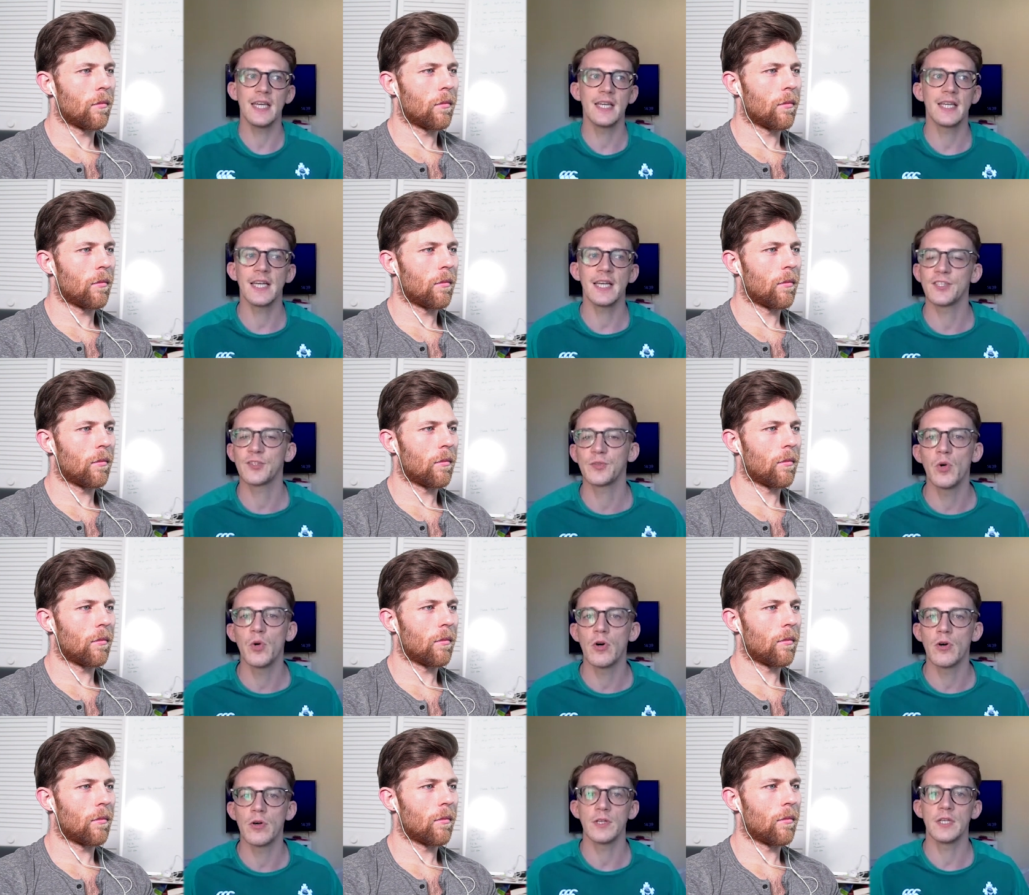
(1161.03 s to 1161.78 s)
Speaker 1: guess
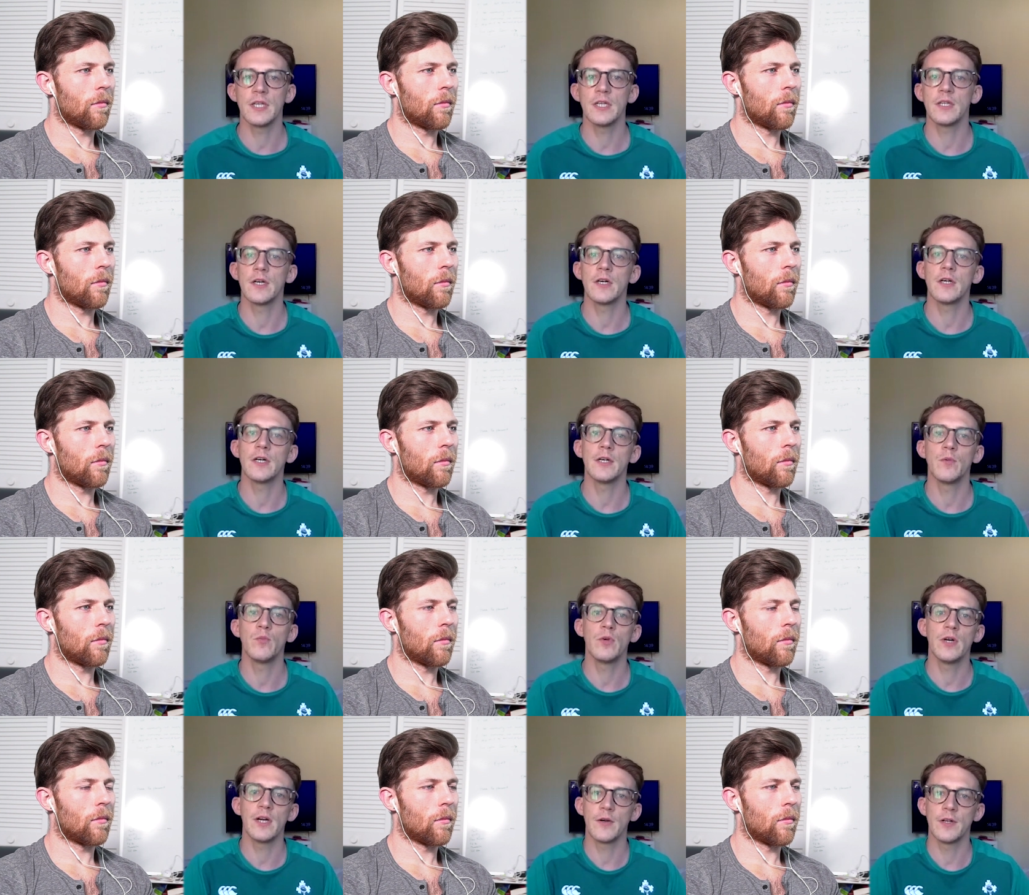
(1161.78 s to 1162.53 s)
what, you know, I
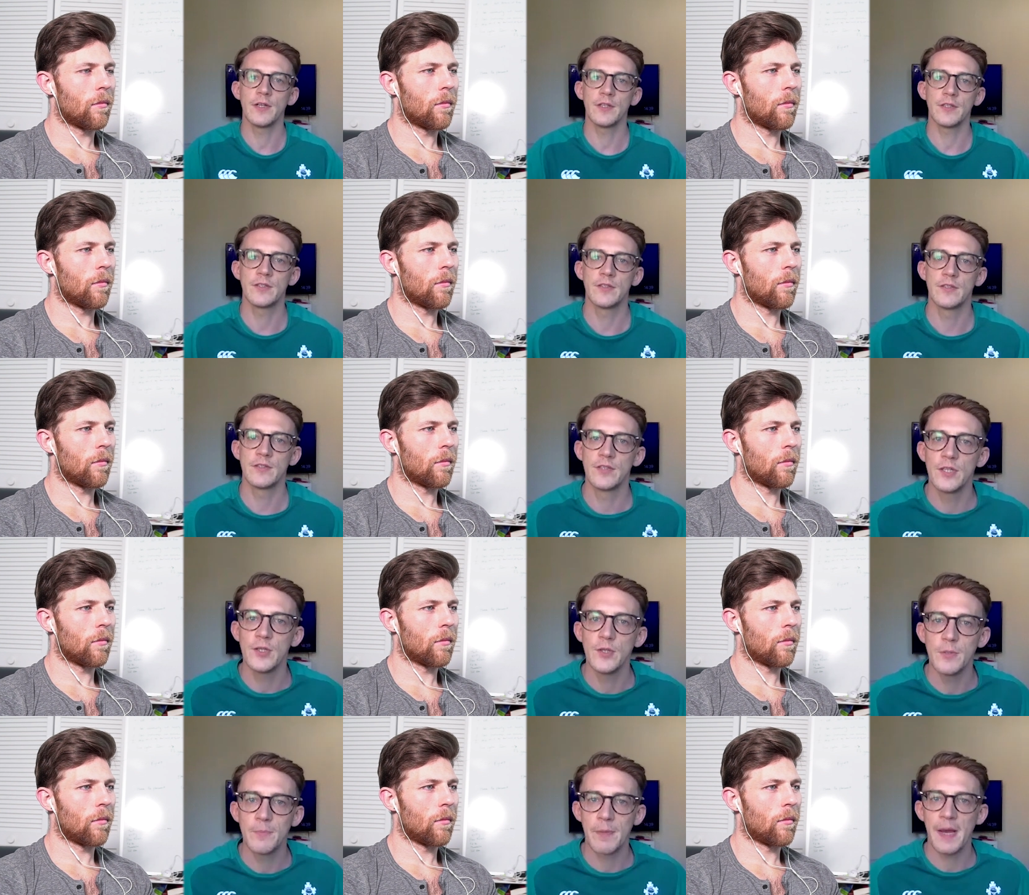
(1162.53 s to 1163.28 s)
wear a
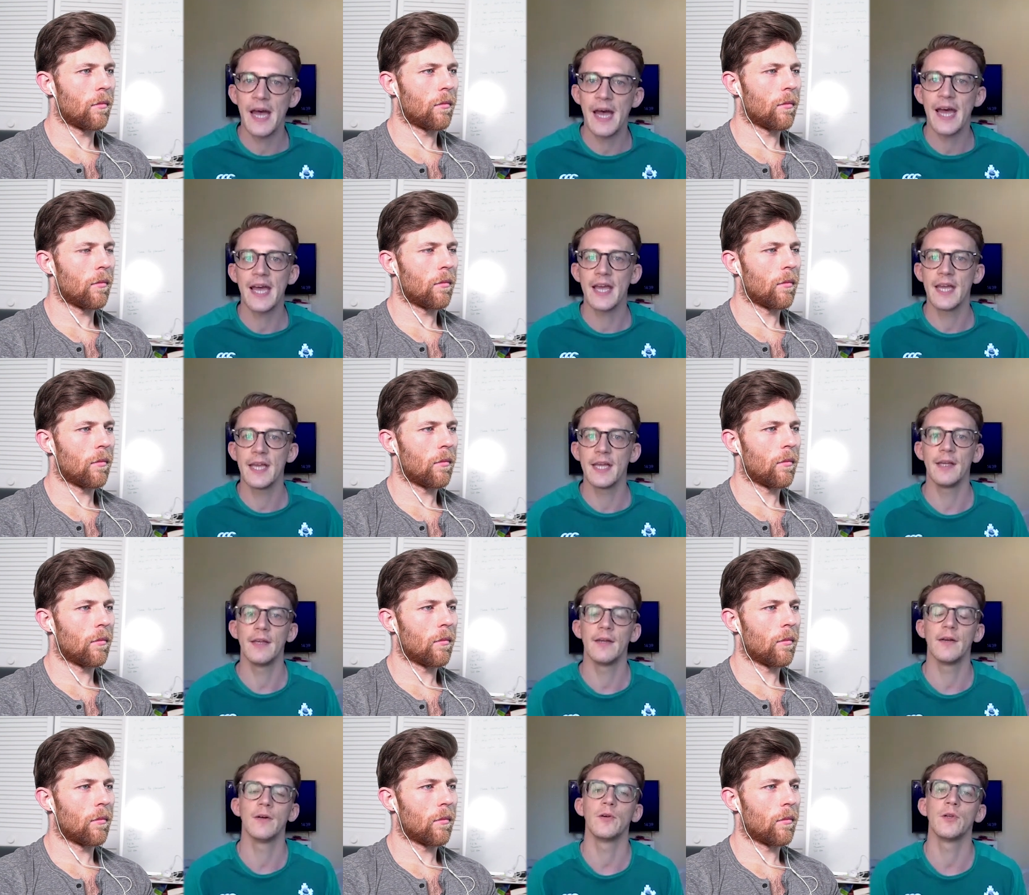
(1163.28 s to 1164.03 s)

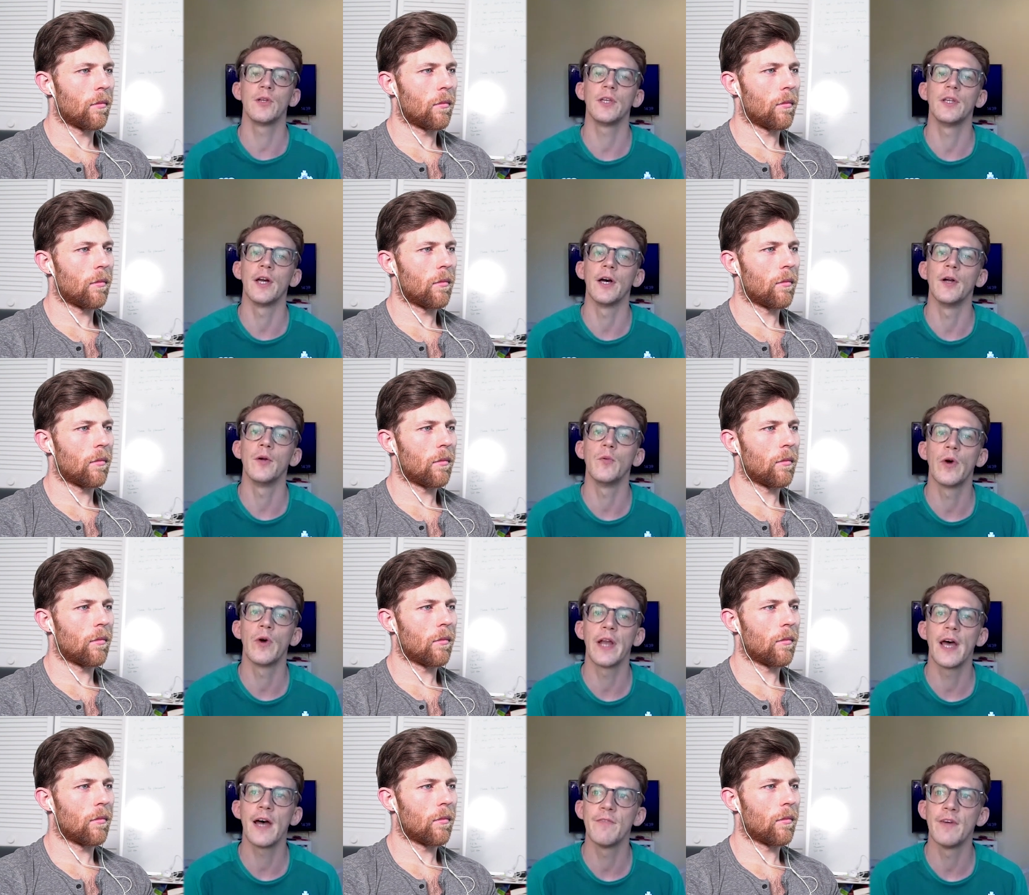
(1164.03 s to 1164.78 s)
toupee, or, you know,
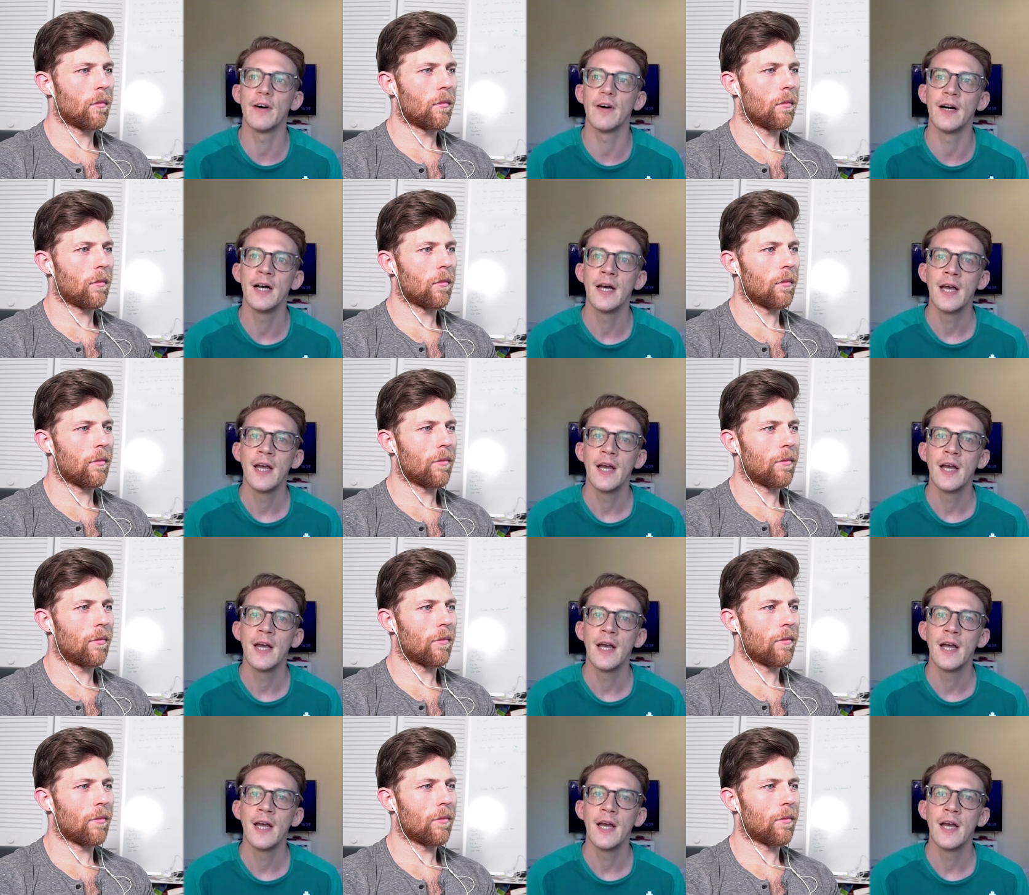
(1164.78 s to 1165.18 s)
whatever.